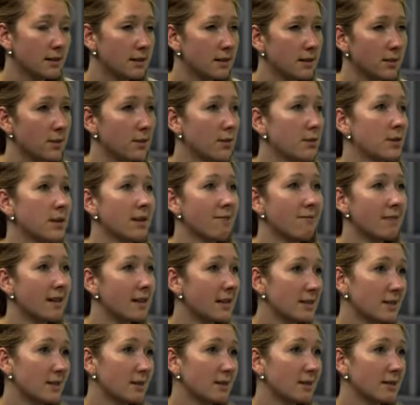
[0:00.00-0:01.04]
so
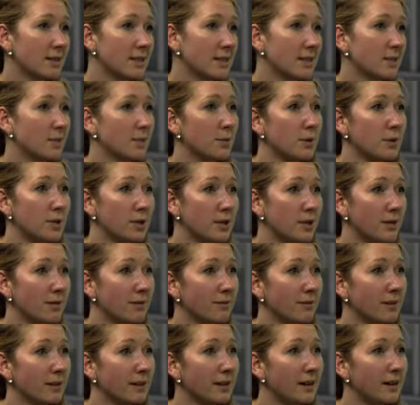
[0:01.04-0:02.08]
direct distribution
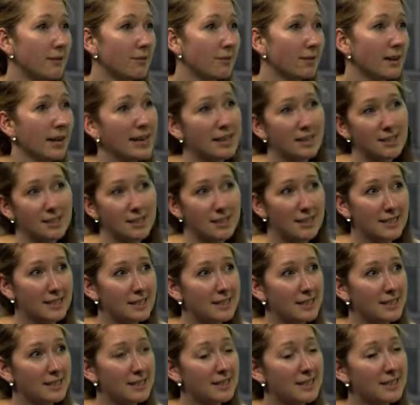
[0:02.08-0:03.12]
of cash to
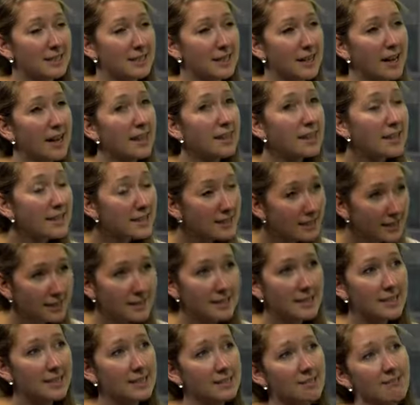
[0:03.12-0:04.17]
citizens. And these
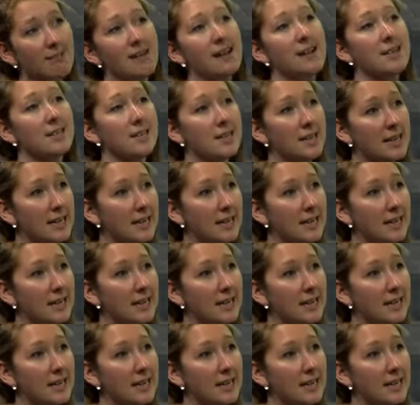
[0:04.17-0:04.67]
ideas are actually